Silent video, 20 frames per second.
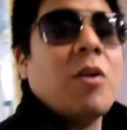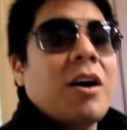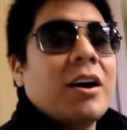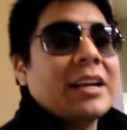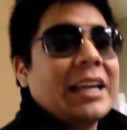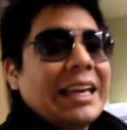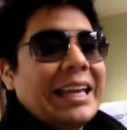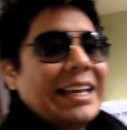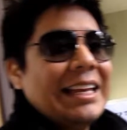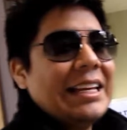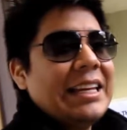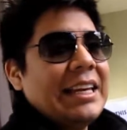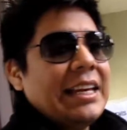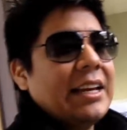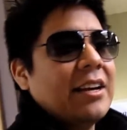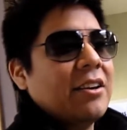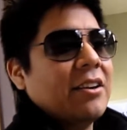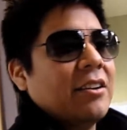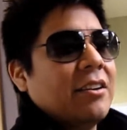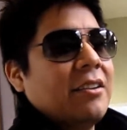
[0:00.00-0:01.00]
walk in
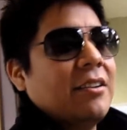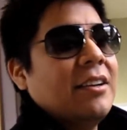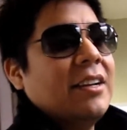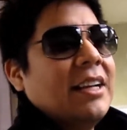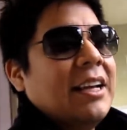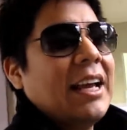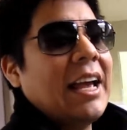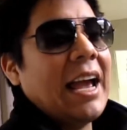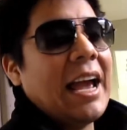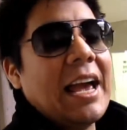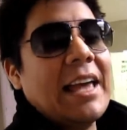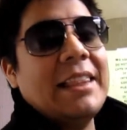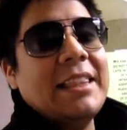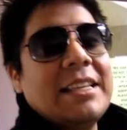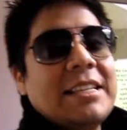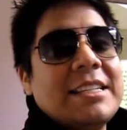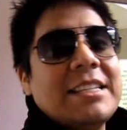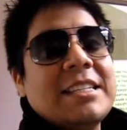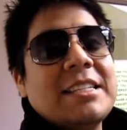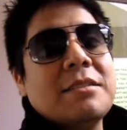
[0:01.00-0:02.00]
here, and
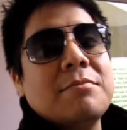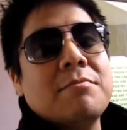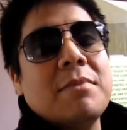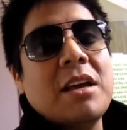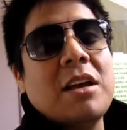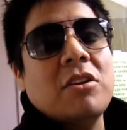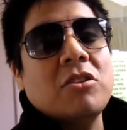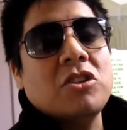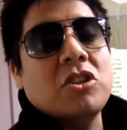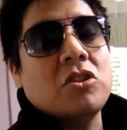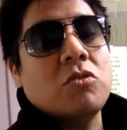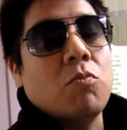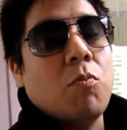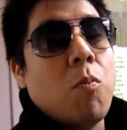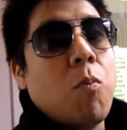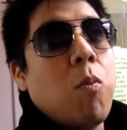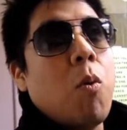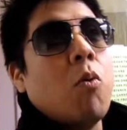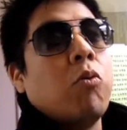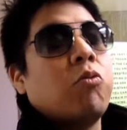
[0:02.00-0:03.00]
this smell just
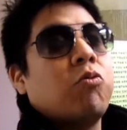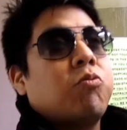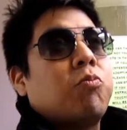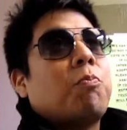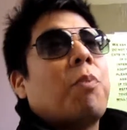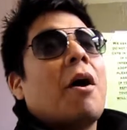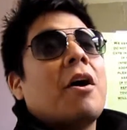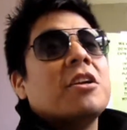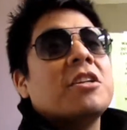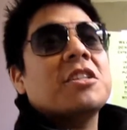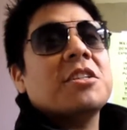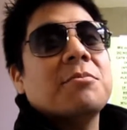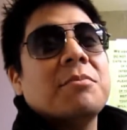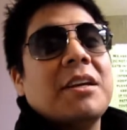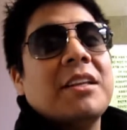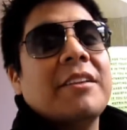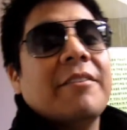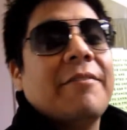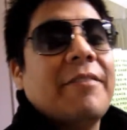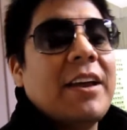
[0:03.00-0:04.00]
woof, punched
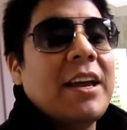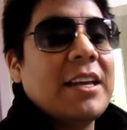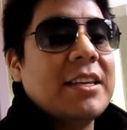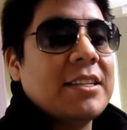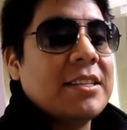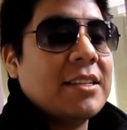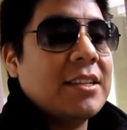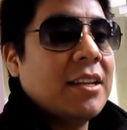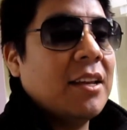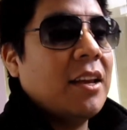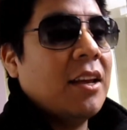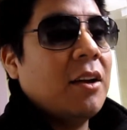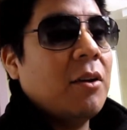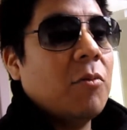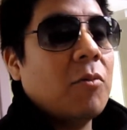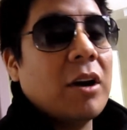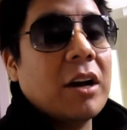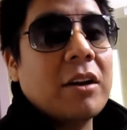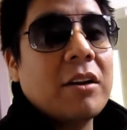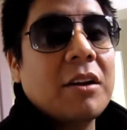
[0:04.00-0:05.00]
me in the face
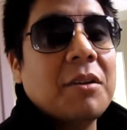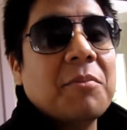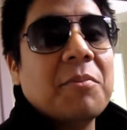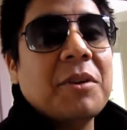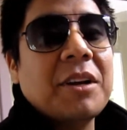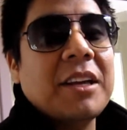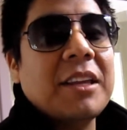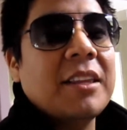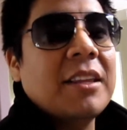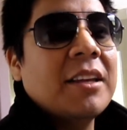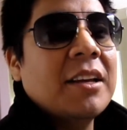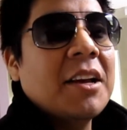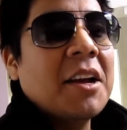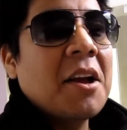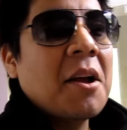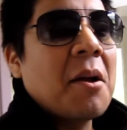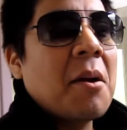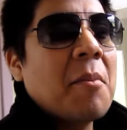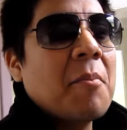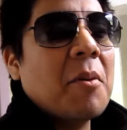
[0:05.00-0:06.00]
where I couldn't breathe.
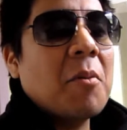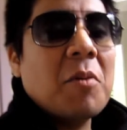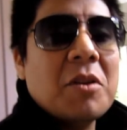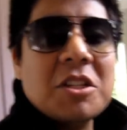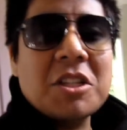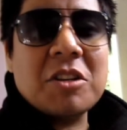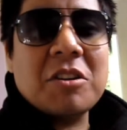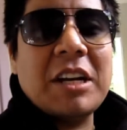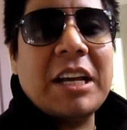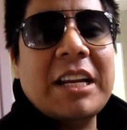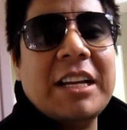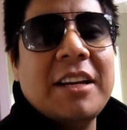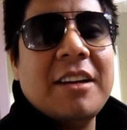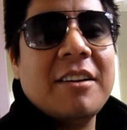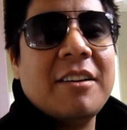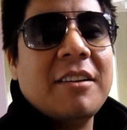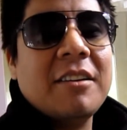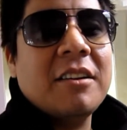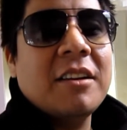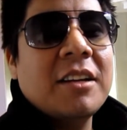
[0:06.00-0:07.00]
But once you're in
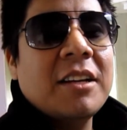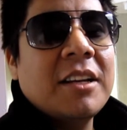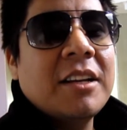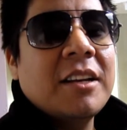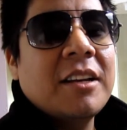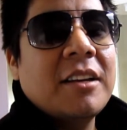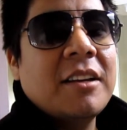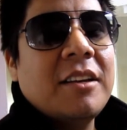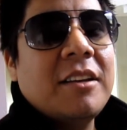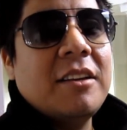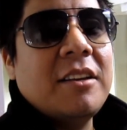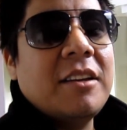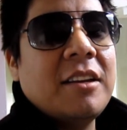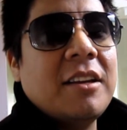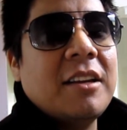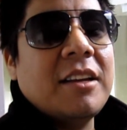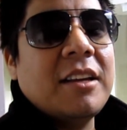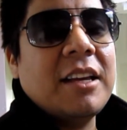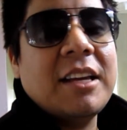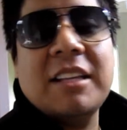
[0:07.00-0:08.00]
here,
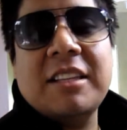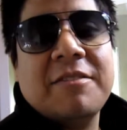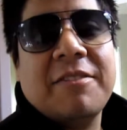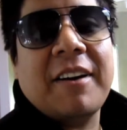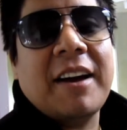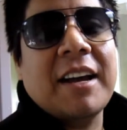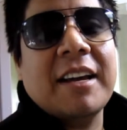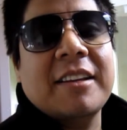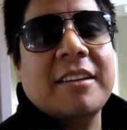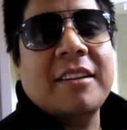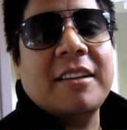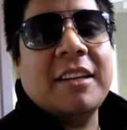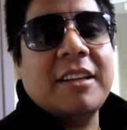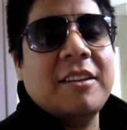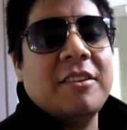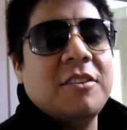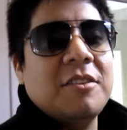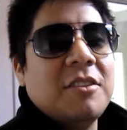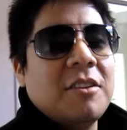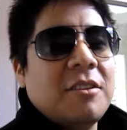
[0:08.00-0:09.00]
it's fine. You